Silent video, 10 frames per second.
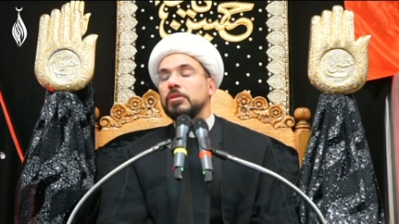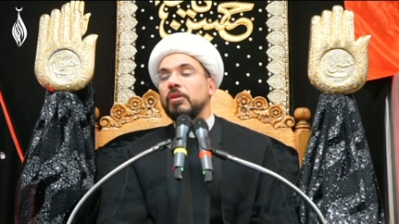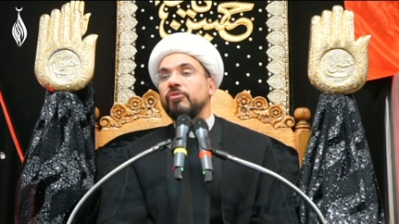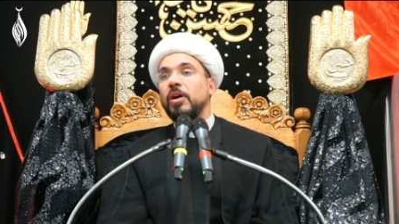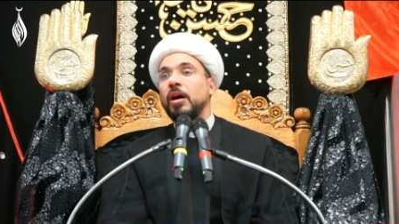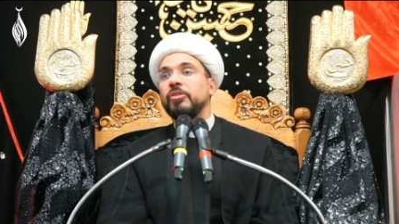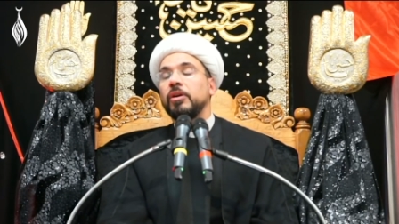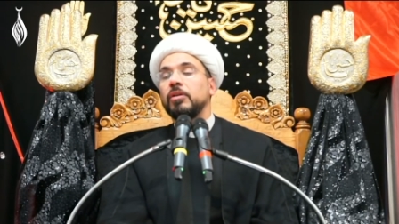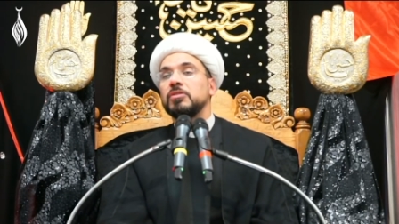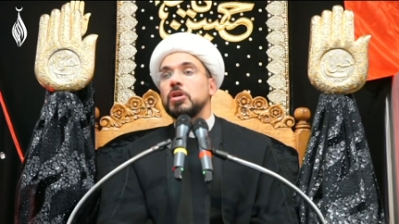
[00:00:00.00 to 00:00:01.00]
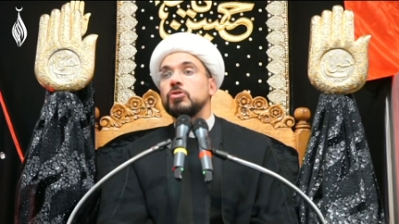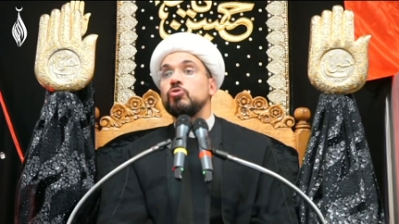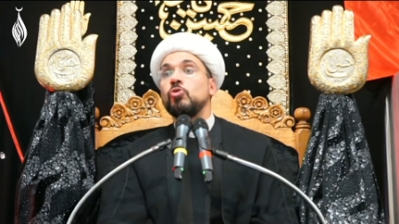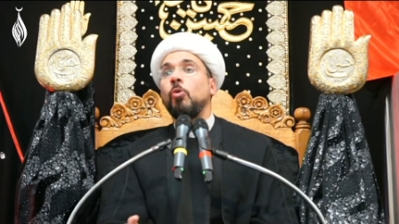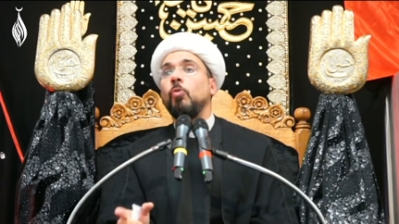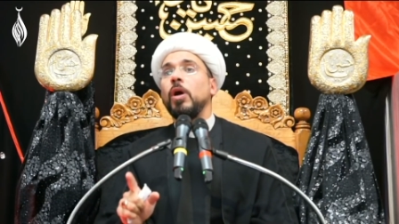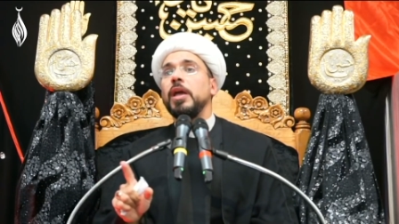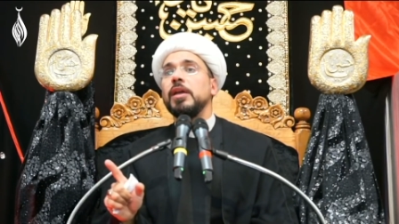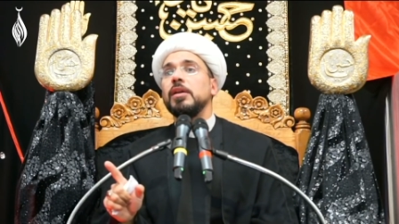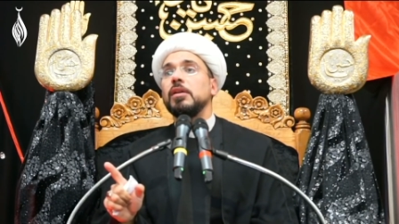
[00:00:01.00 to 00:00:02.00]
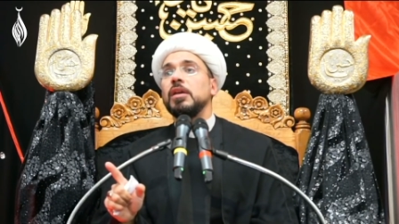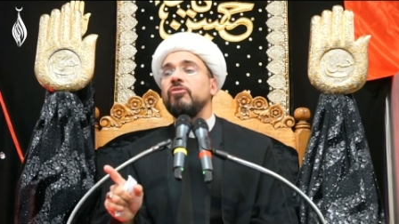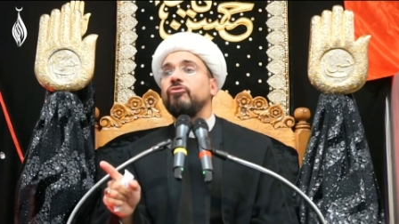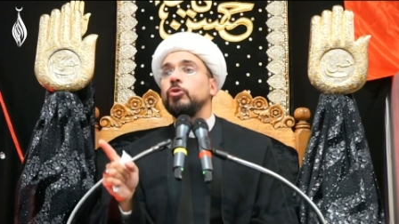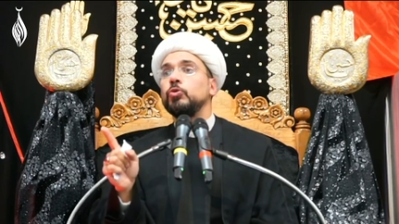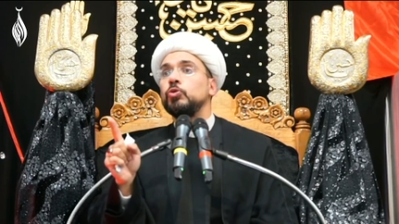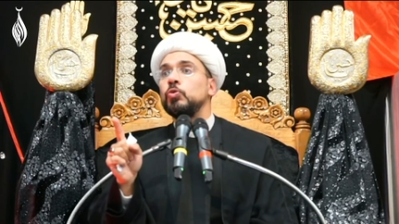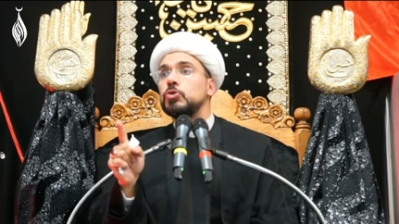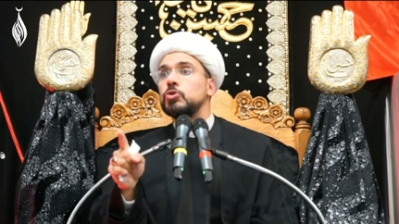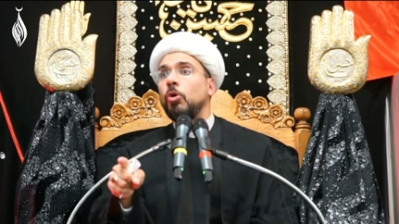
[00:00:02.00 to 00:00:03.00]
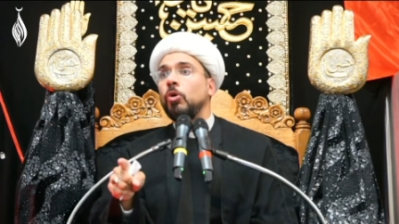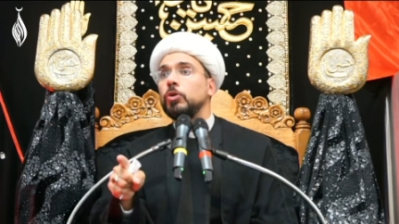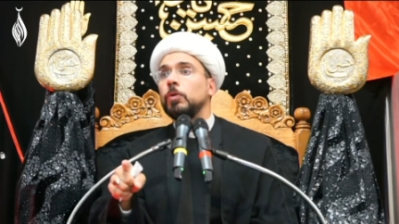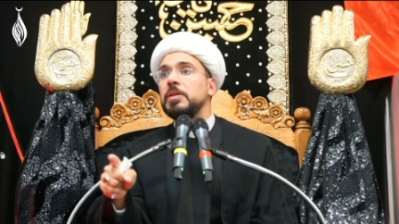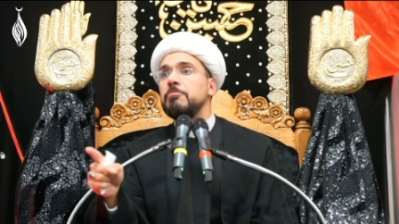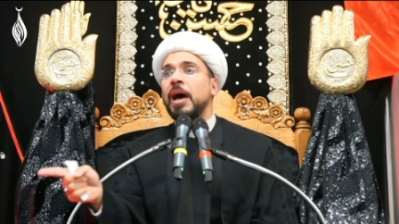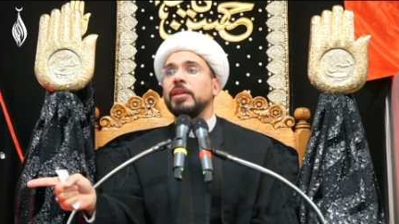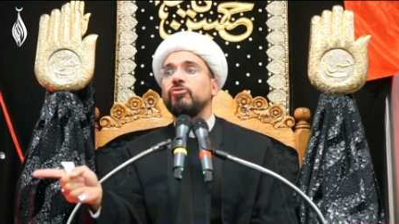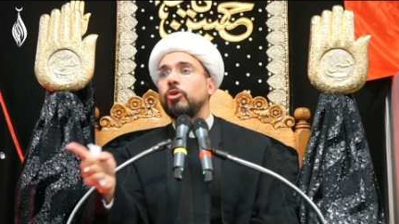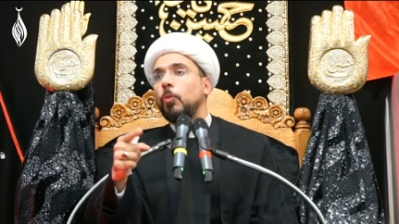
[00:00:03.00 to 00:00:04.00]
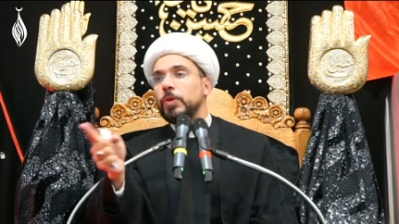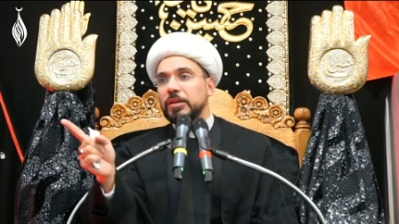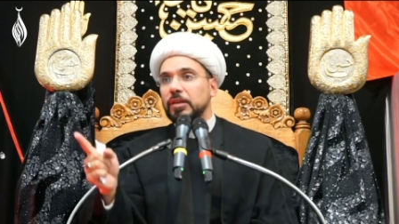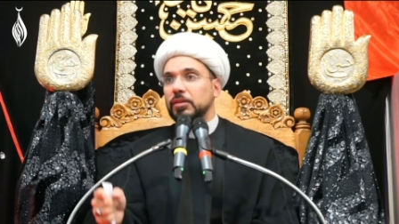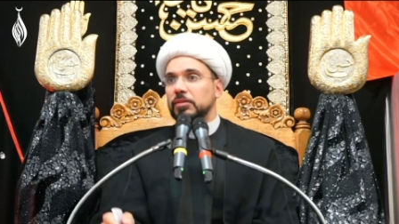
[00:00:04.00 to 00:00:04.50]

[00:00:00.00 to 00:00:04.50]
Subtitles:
The father says, no way. If you do so, you'll be banned for a week.